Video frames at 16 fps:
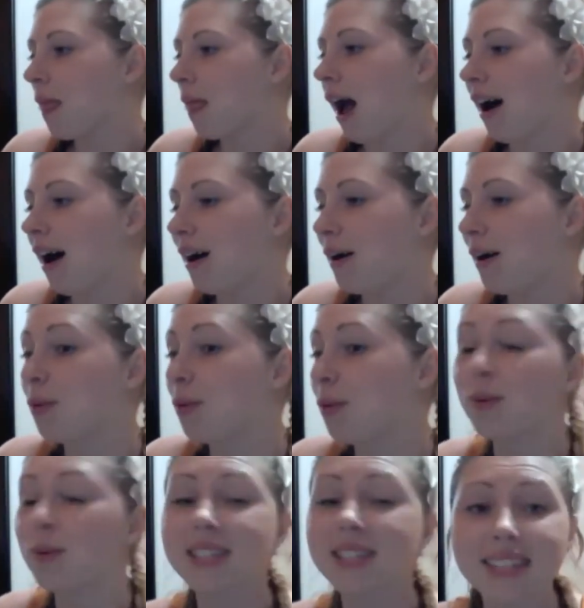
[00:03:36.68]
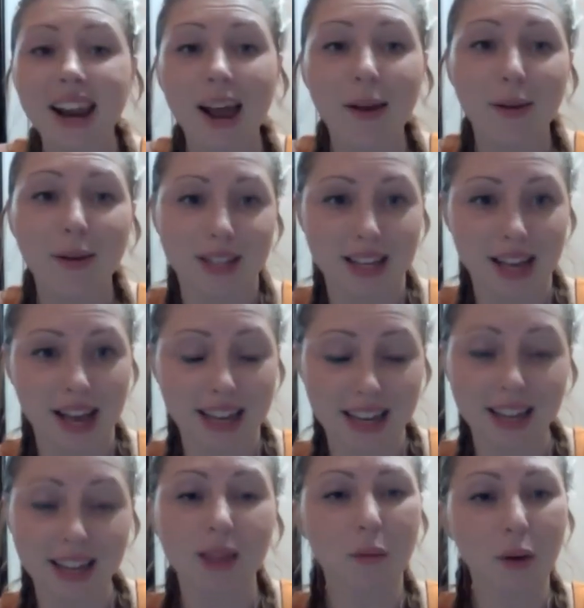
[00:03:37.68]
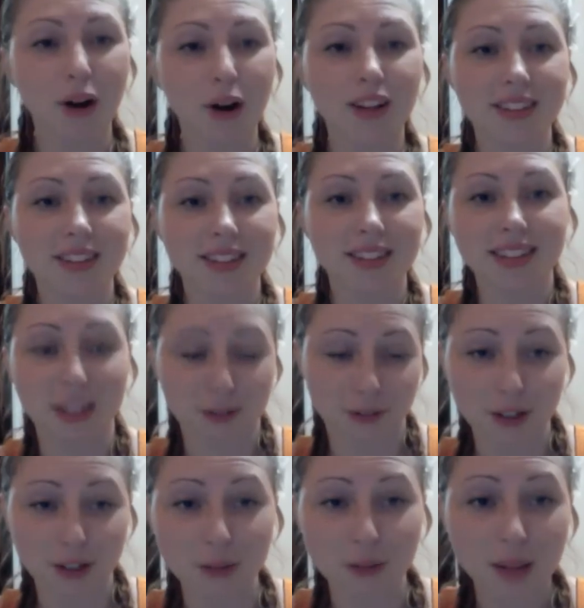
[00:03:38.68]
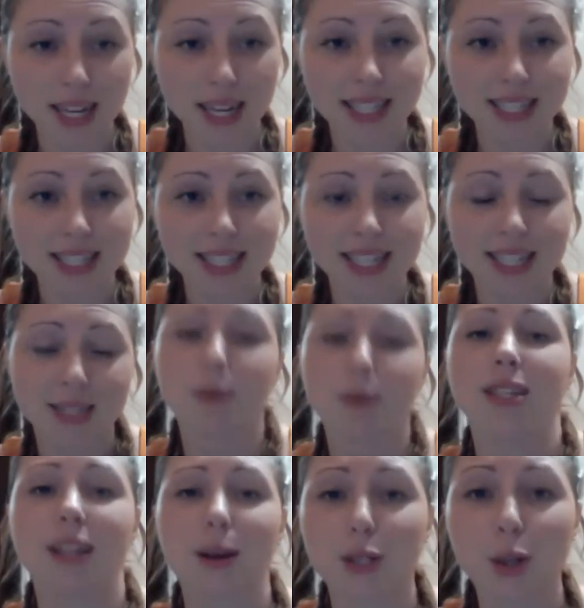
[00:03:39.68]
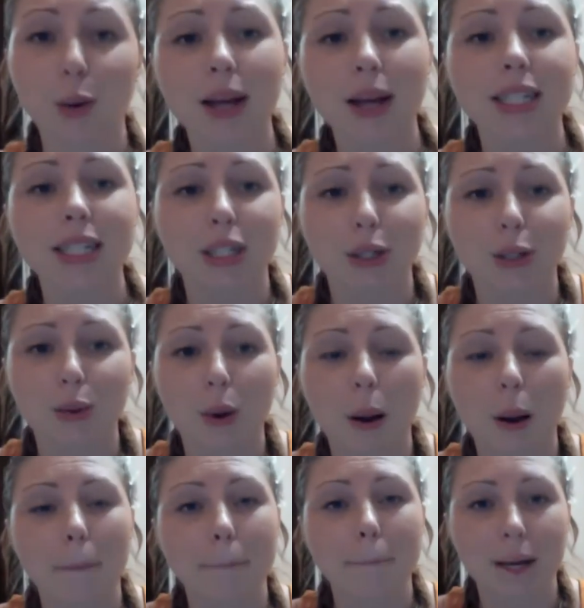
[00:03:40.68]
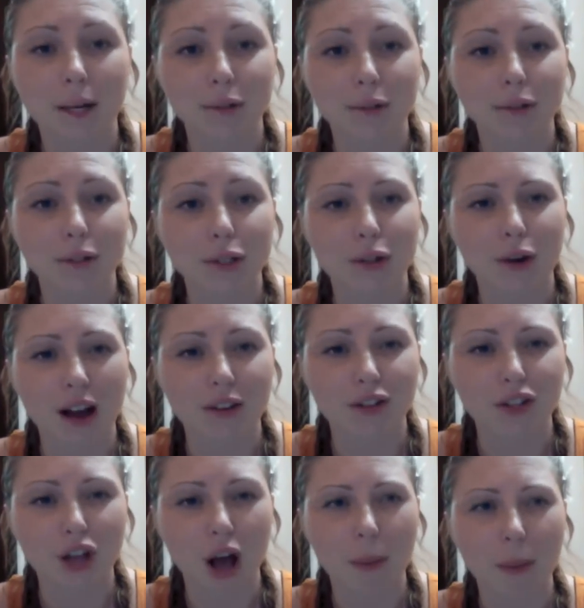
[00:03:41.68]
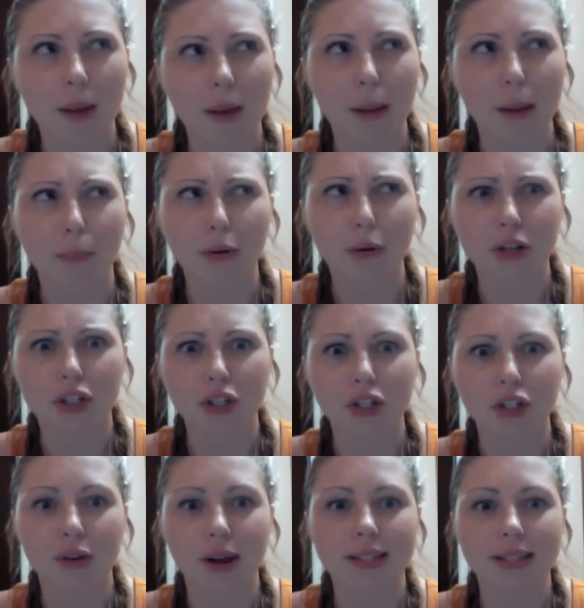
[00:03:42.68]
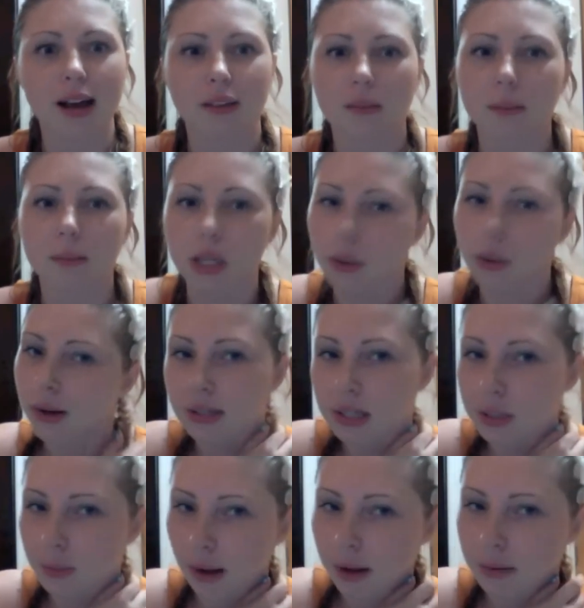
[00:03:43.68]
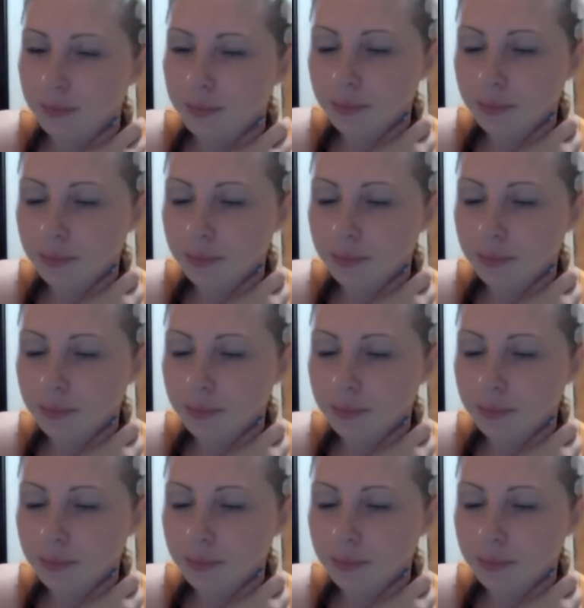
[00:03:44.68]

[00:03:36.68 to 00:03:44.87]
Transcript: the reason why I was in the mall in the first place is because I was going to Michael's craft shop, and I'm pretty sure you guys have them in the US as well,